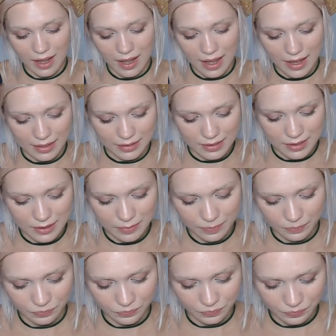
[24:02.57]
And
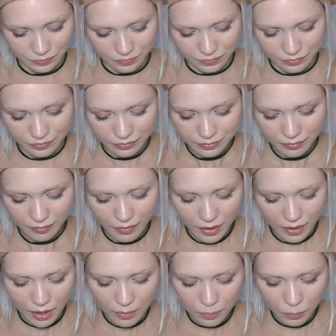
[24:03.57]

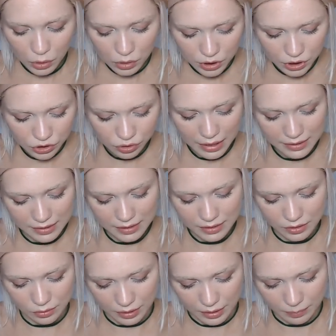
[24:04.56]

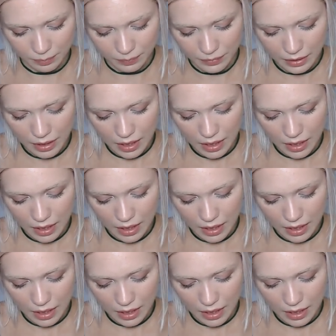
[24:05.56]
moisturizing cream.